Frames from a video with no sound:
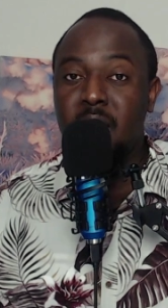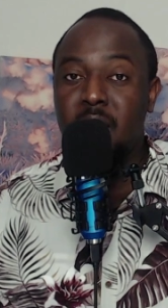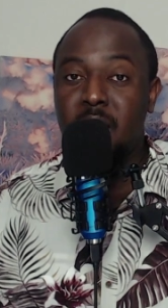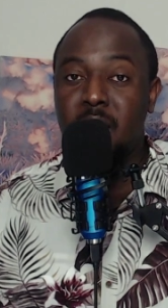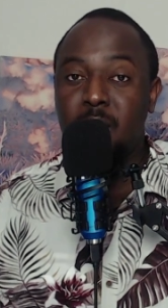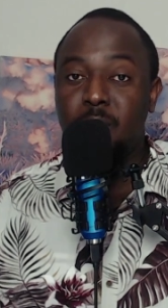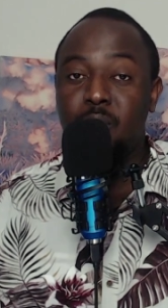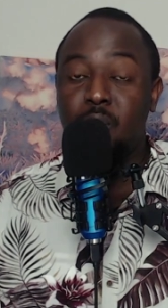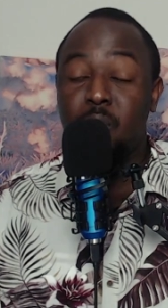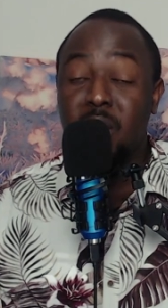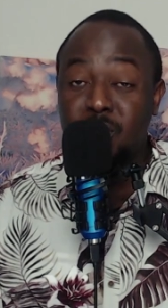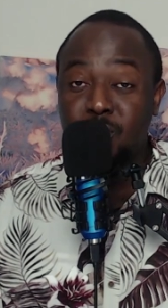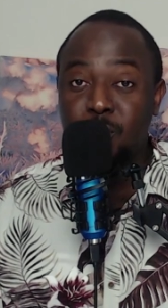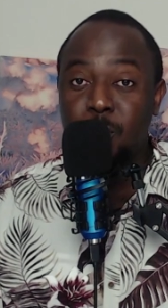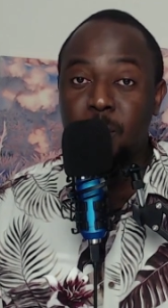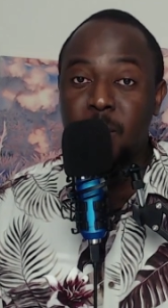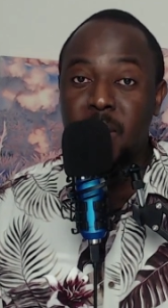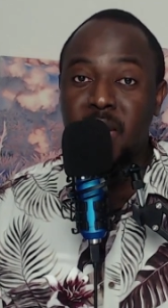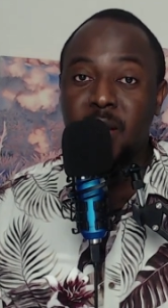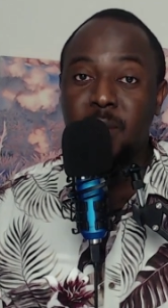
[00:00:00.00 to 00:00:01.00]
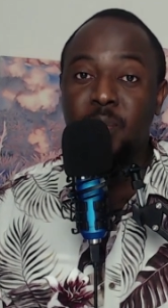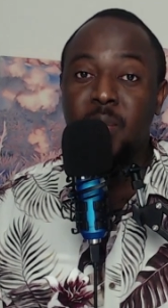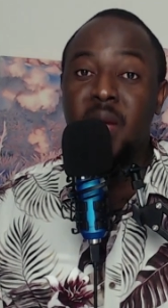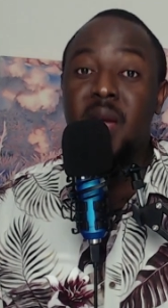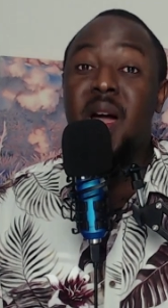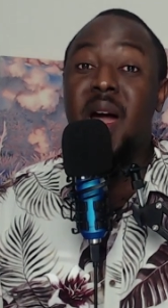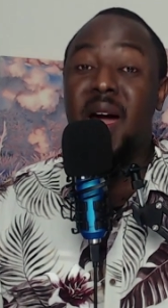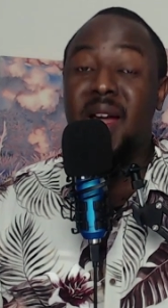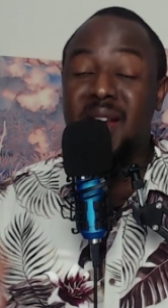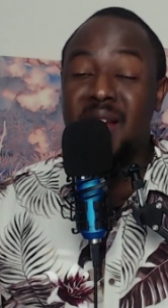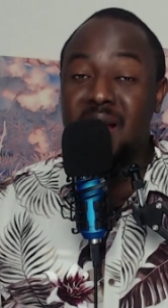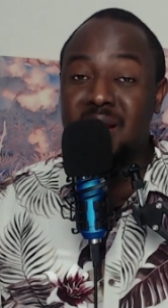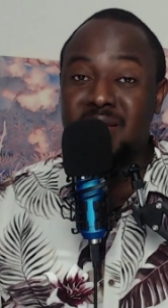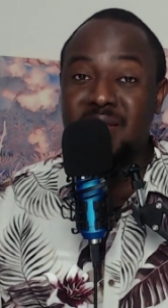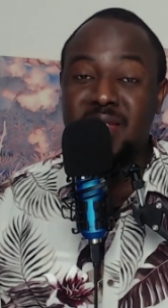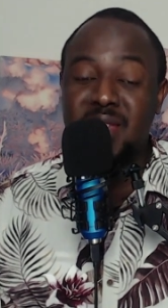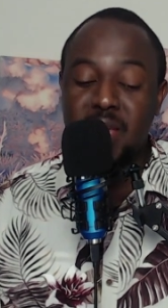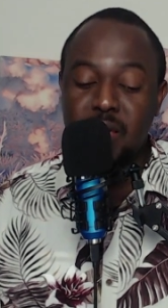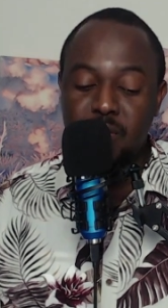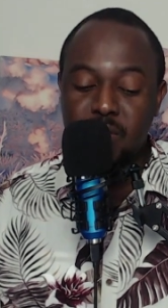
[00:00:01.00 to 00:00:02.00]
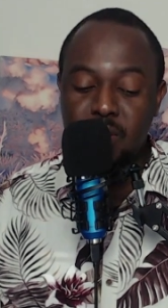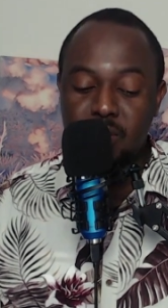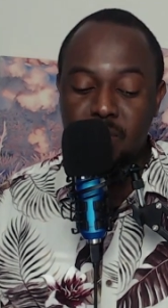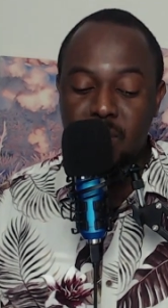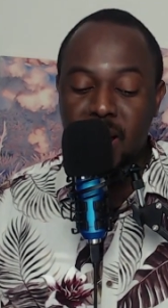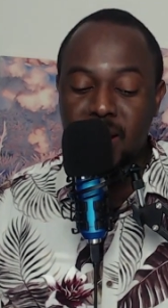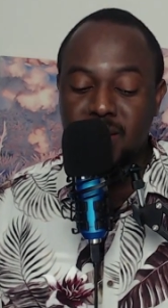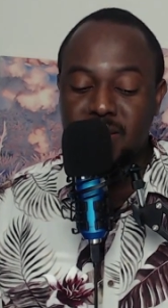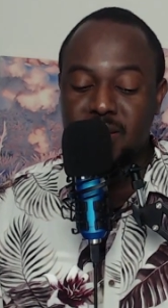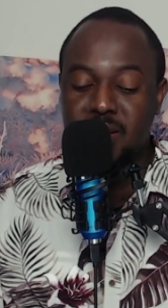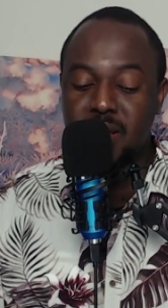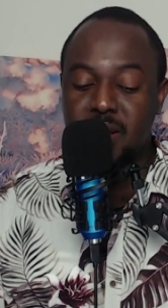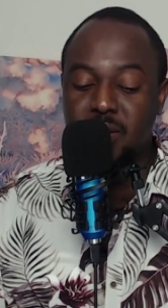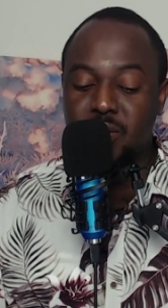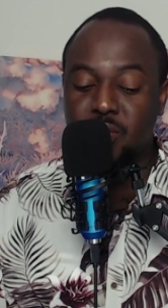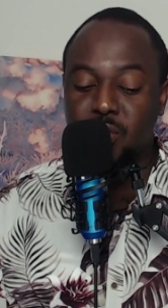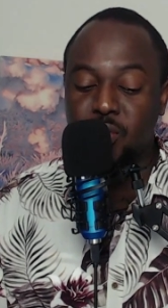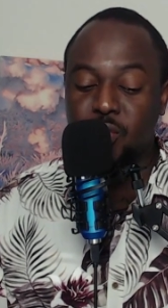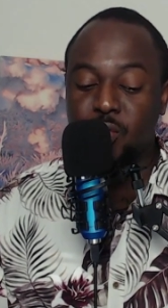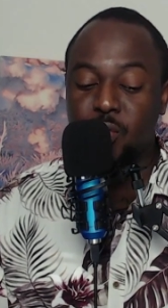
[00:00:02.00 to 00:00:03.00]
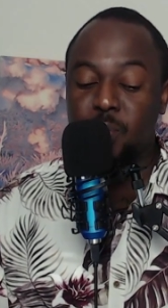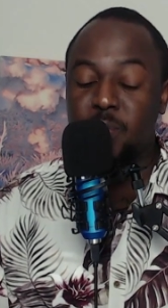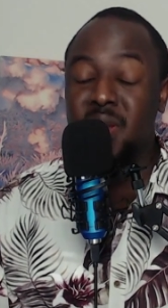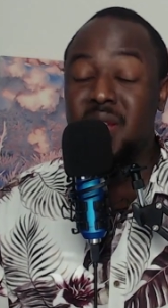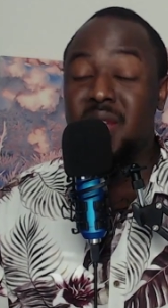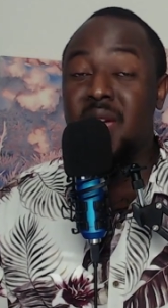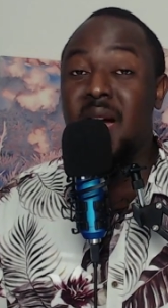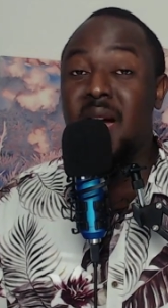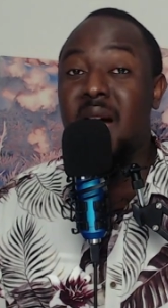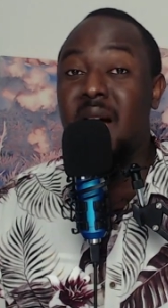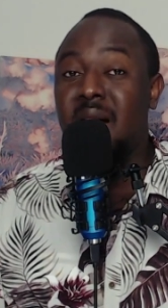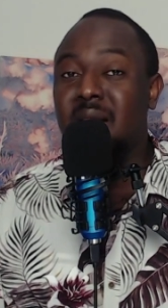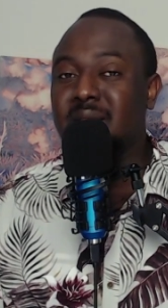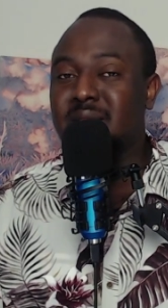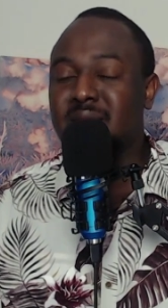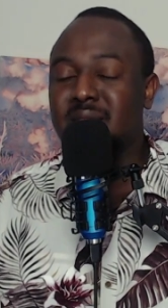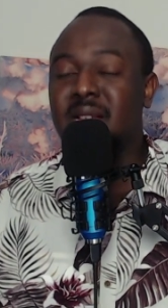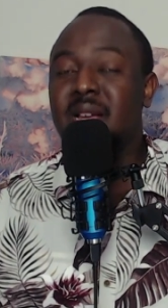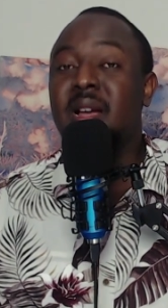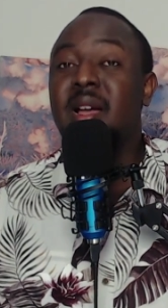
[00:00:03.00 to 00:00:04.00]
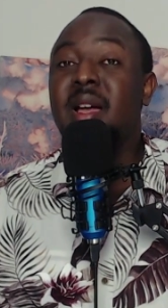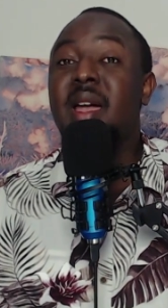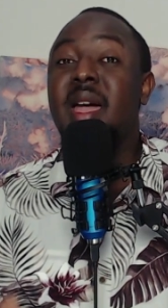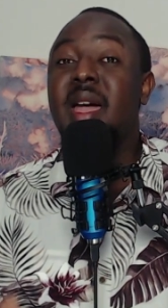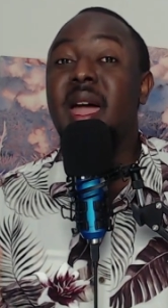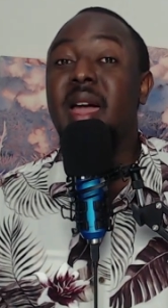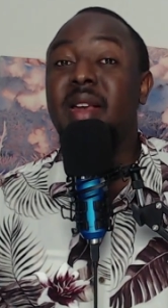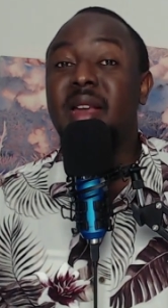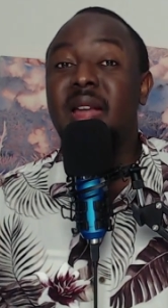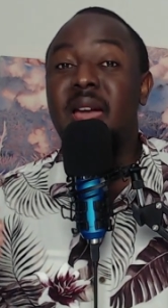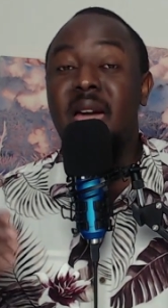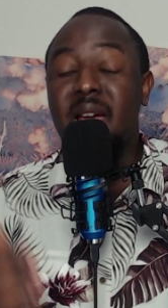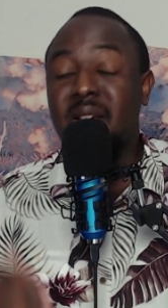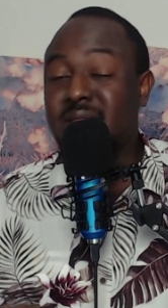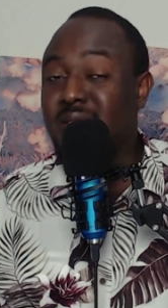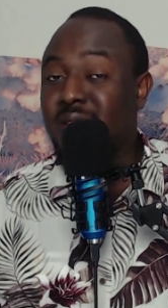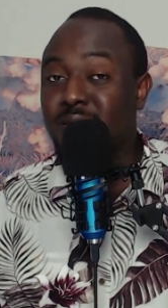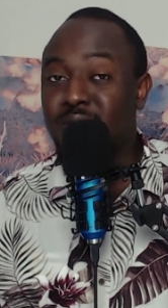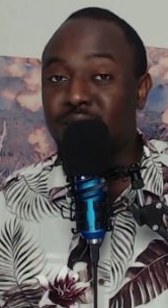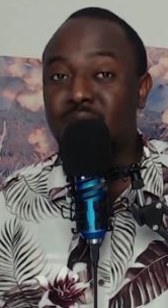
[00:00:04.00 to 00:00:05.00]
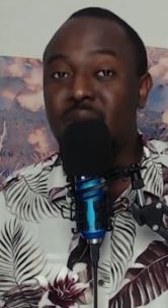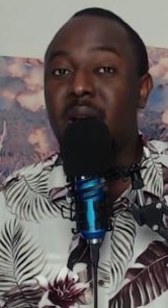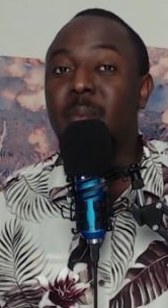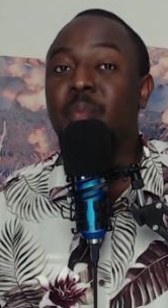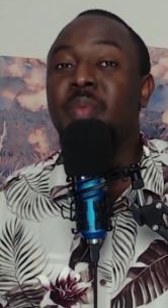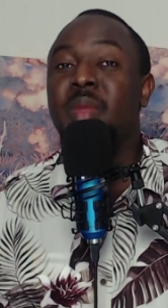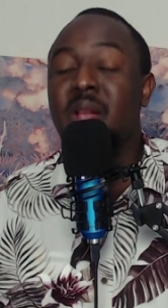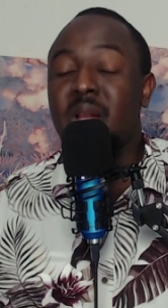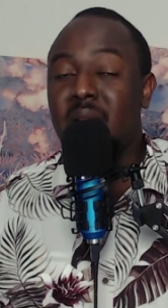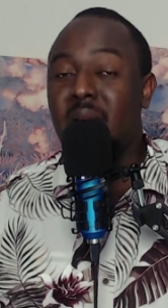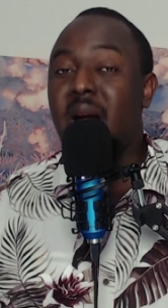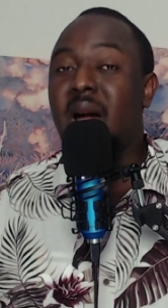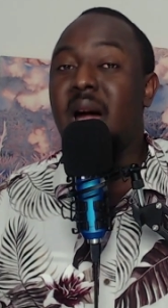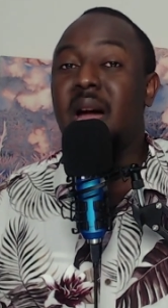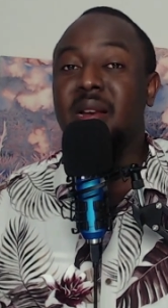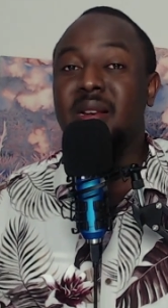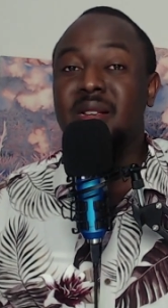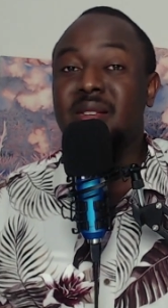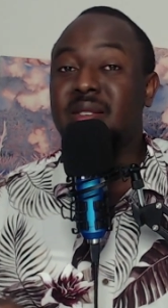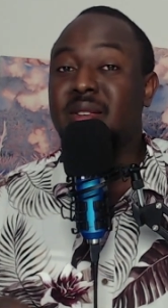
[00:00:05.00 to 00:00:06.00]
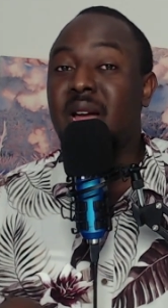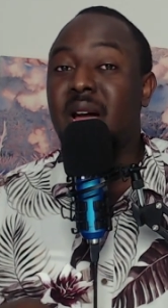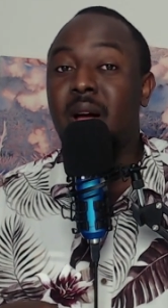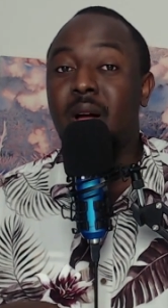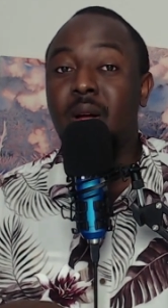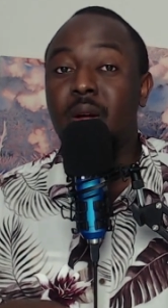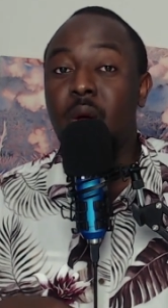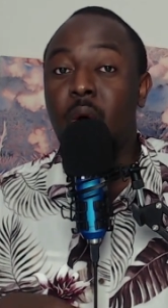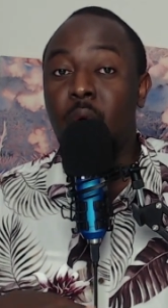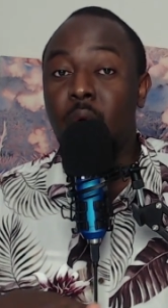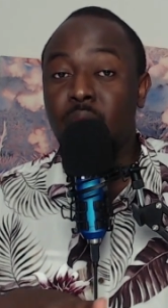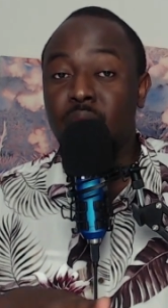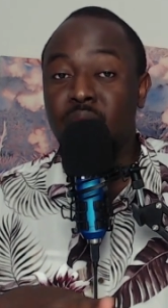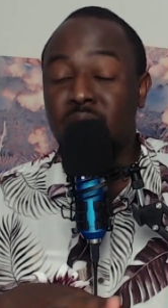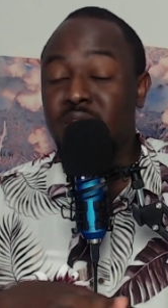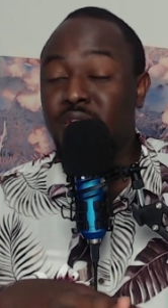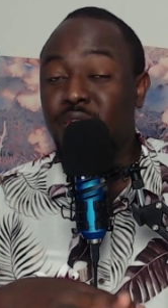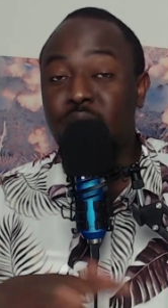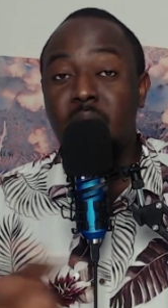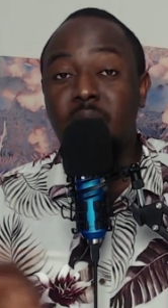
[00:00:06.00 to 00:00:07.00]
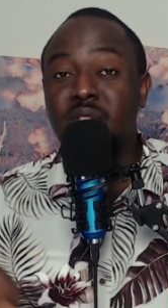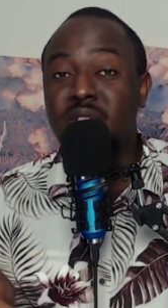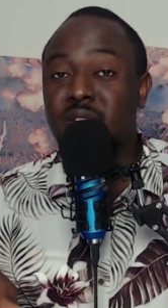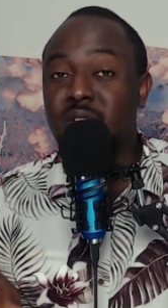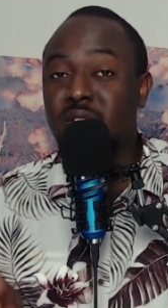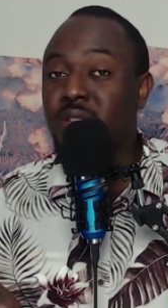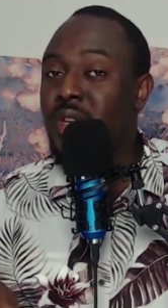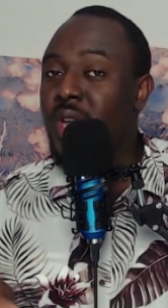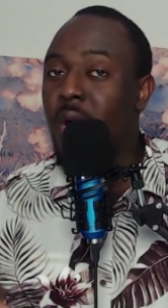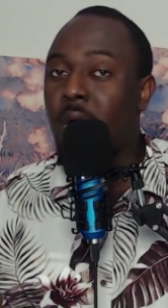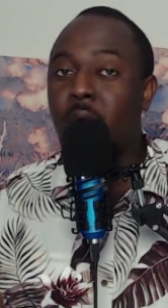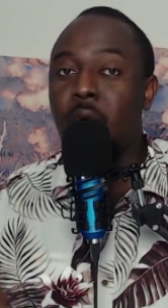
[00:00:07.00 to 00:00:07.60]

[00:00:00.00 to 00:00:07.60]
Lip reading: and CV writing, social media ads, and etc. These services, and they are